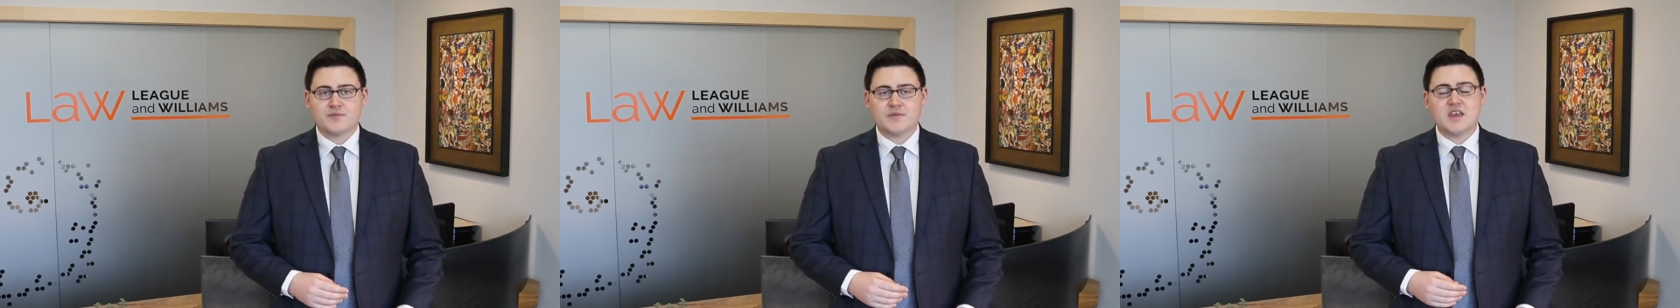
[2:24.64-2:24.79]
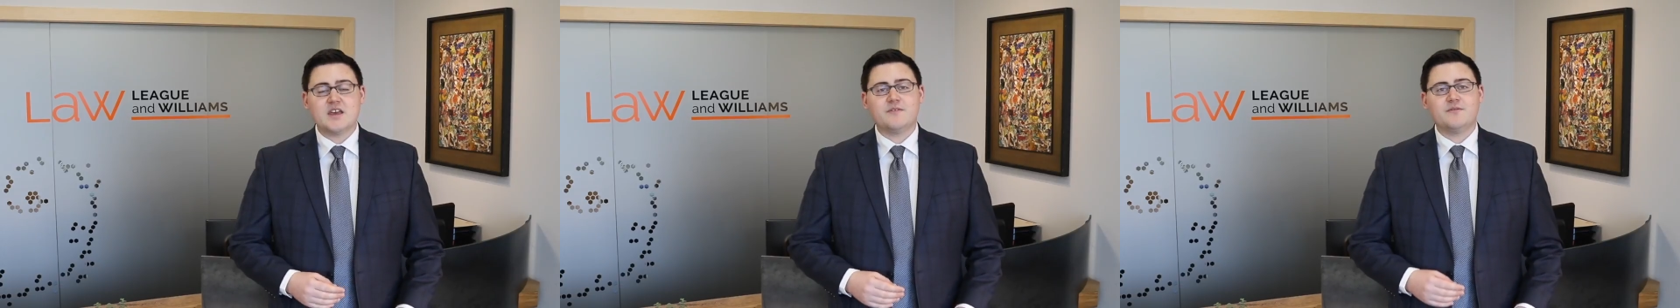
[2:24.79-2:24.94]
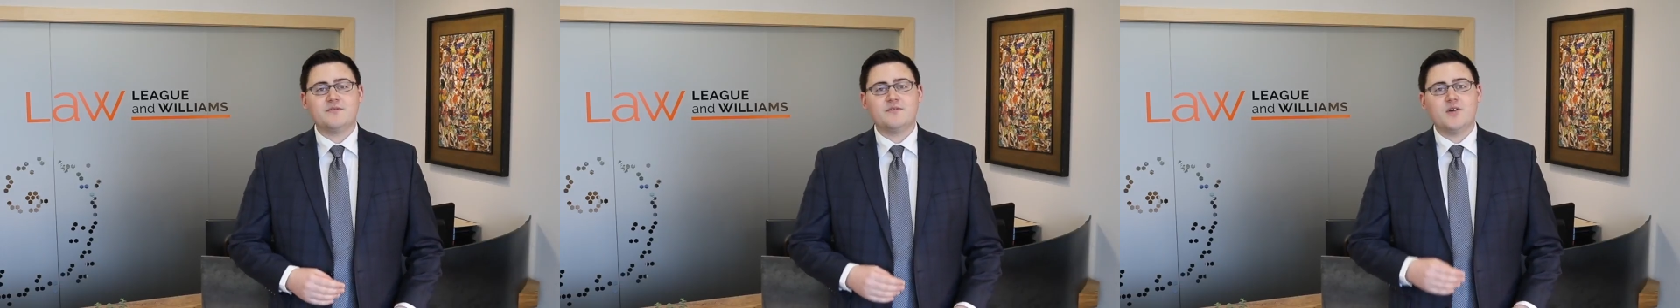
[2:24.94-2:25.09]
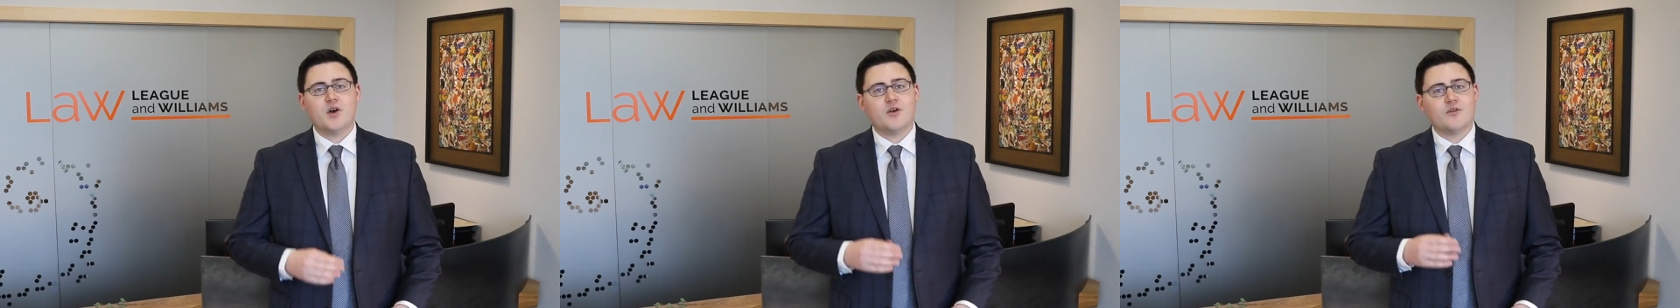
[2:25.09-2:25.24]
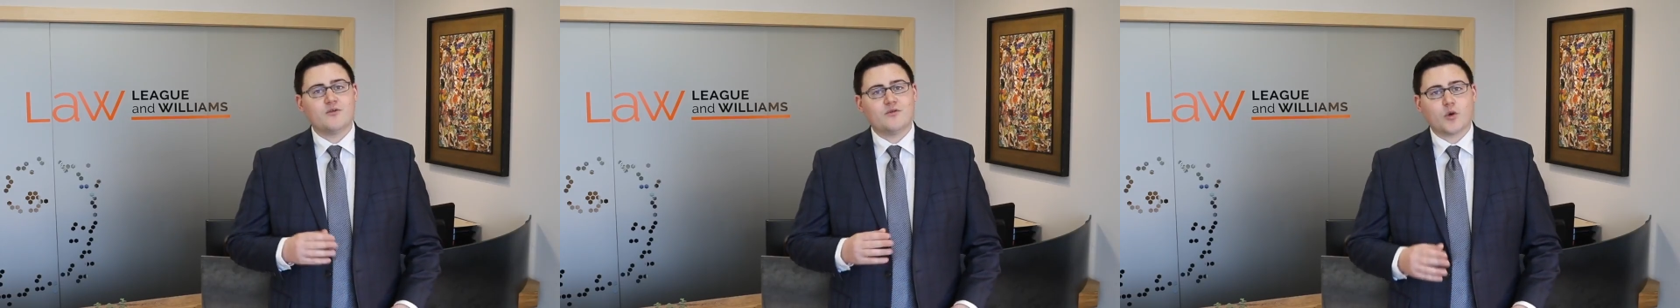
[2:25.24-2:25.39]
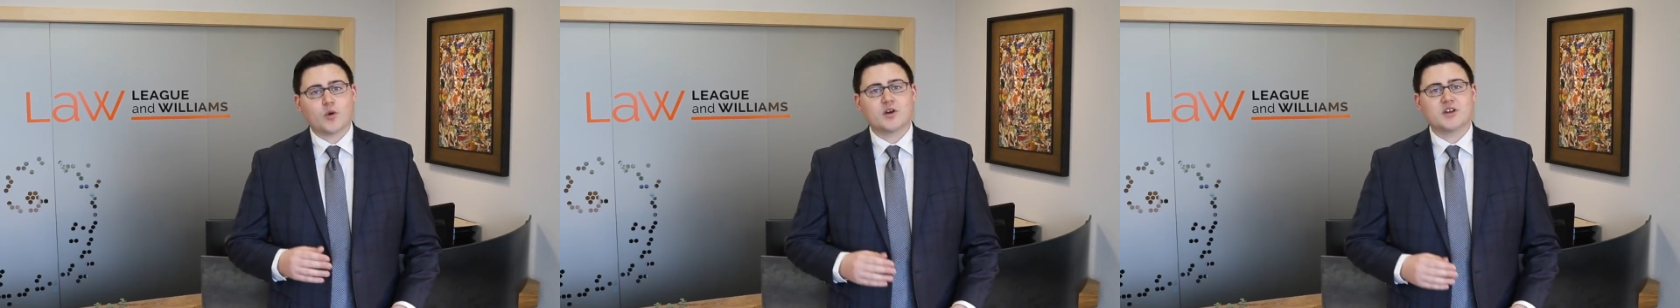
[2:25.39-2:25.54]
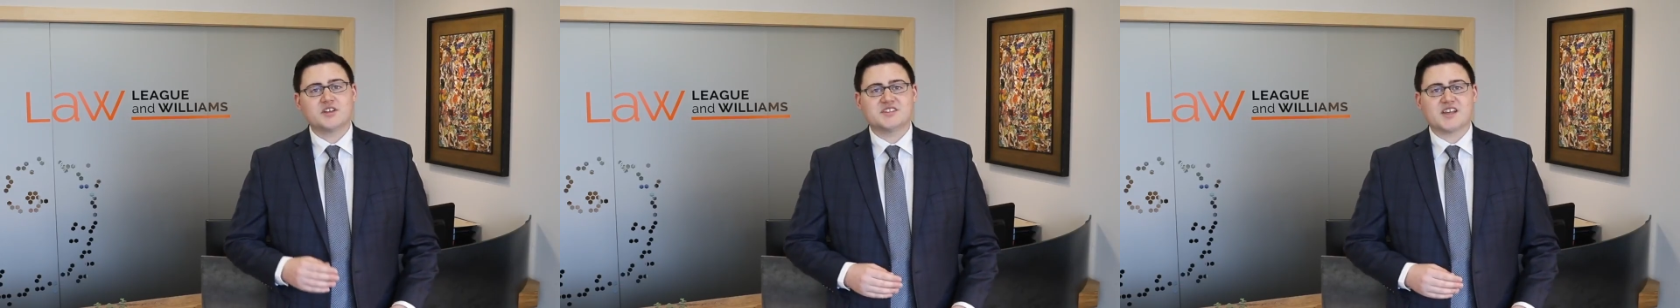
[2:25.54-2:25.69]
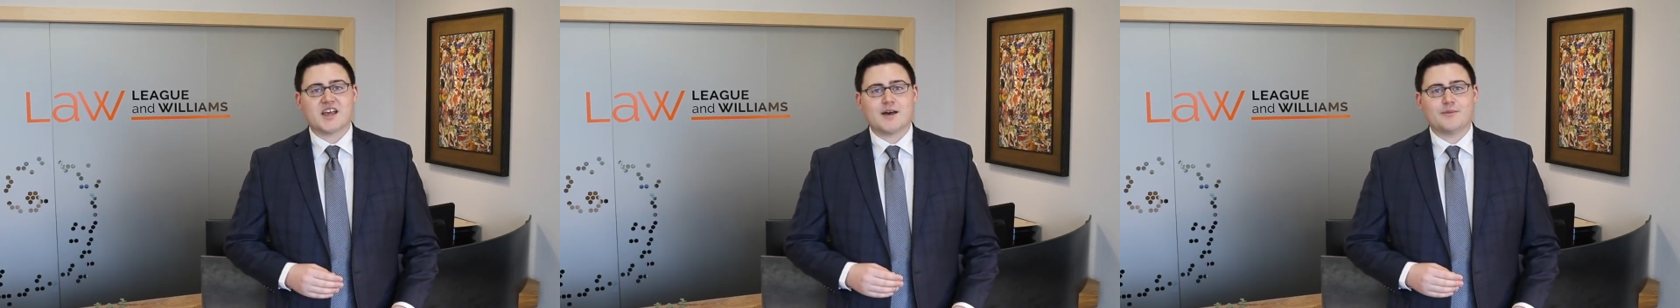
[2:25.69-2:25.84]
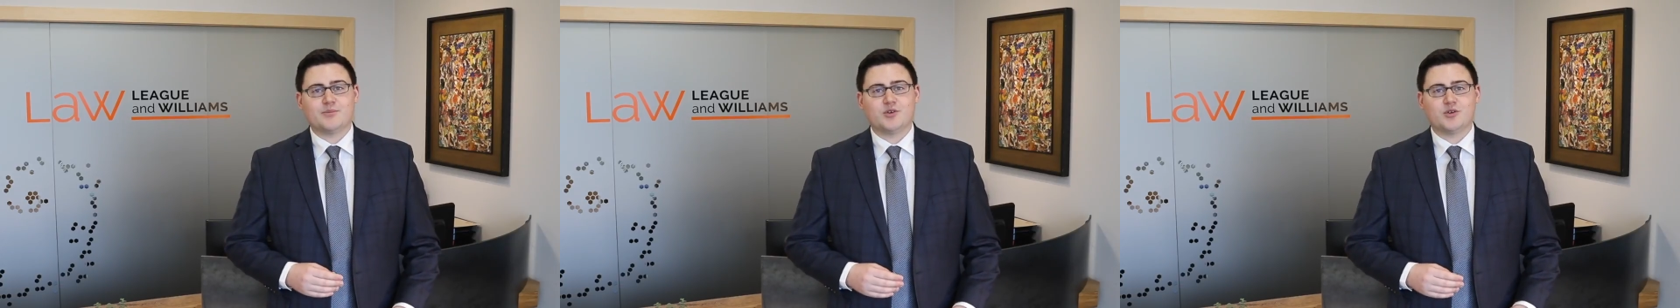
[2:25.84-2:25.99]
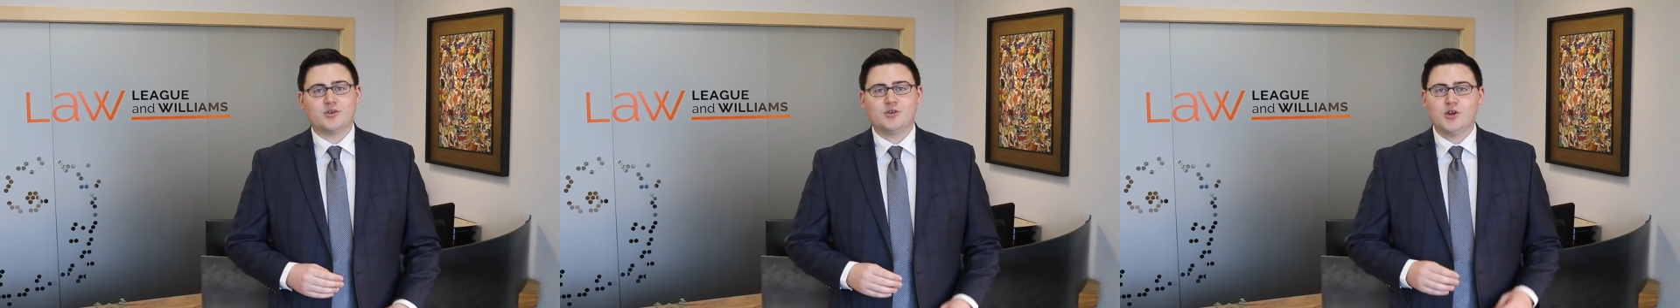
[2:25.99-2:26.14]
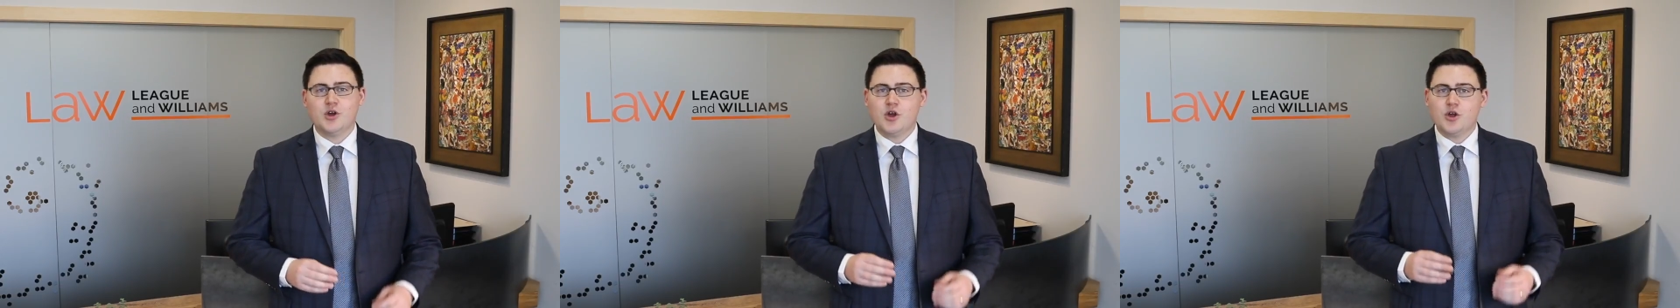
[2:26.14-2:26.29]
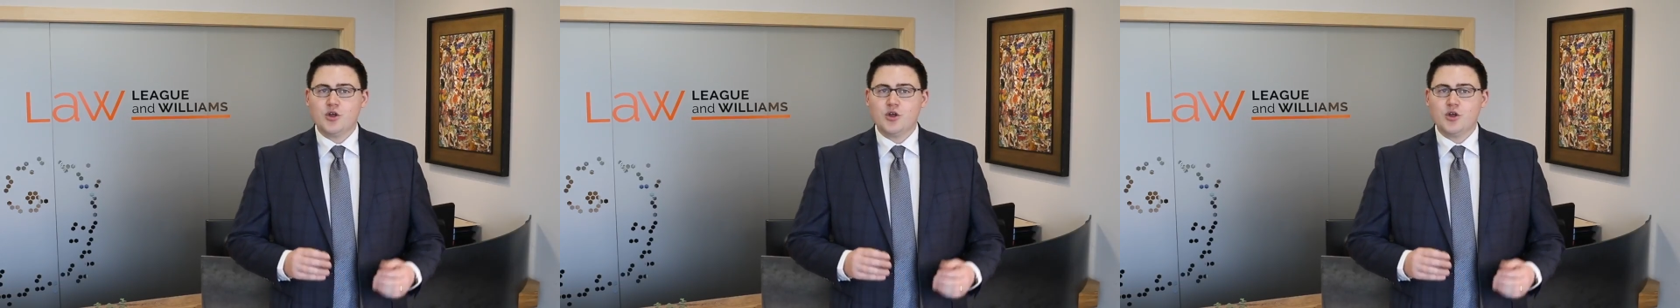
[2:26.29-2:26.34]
If, for example,